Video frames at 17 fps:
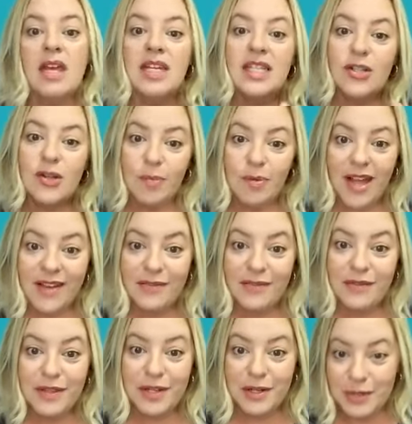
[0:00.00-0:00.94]
to apply
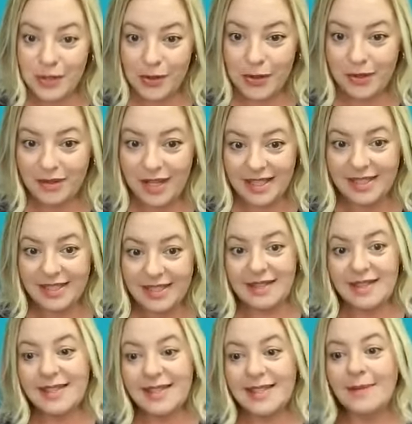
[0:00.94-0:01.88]
for their New York
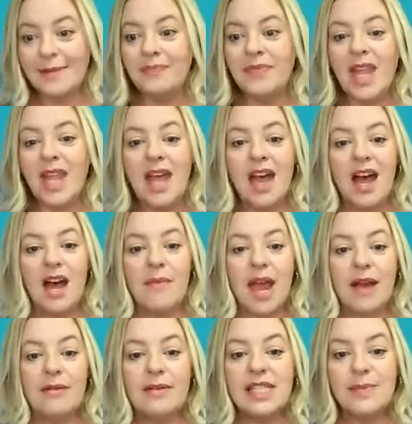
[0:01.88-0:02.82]
license. Um,
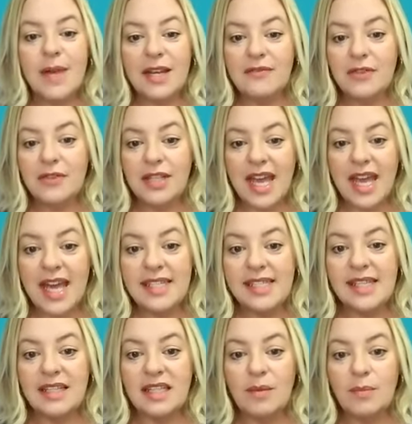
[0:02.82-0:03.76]
I respectfully
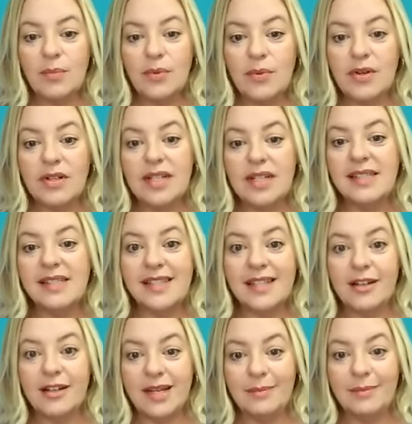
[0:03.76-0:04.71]
ask that the board
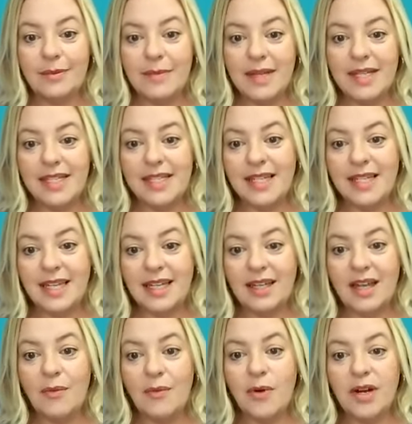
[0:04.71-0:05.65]
consider
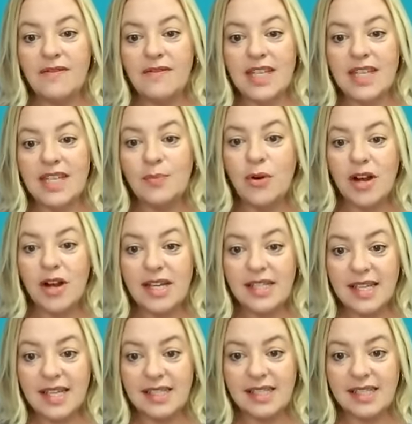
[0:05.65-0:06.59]
implementing one of these
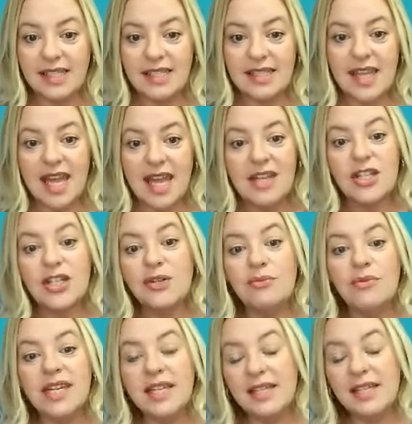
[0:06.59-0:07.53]
processes and to
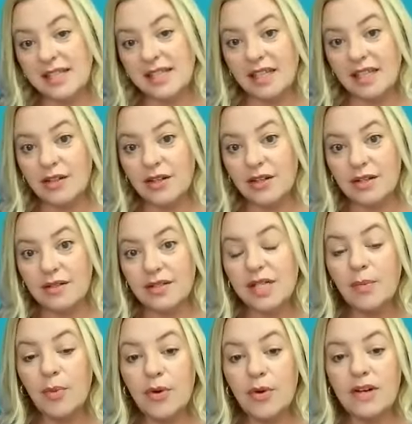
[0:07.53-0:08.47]
reconsider
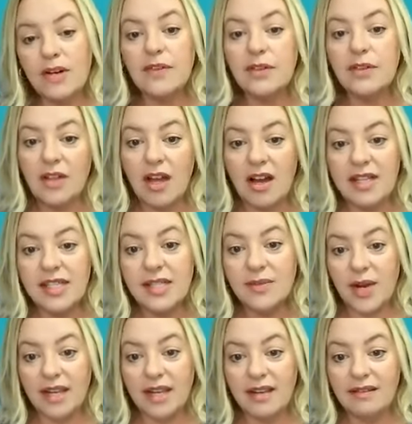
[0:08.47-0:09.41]
support for laws
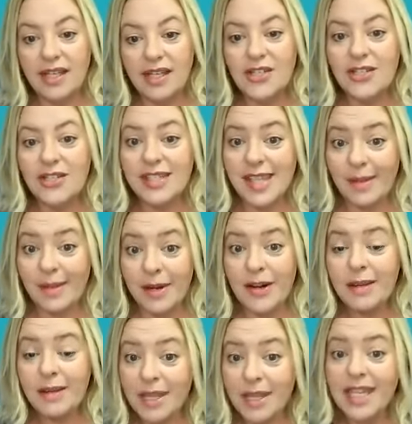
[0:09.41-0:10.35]
and regulations that
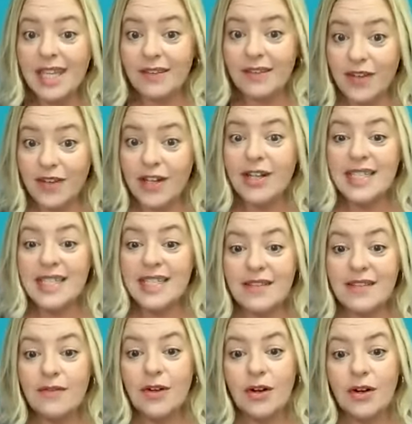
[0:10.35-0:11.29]
make it very
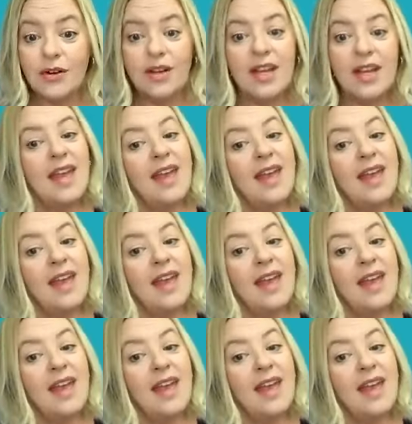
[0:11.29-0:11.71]
difficult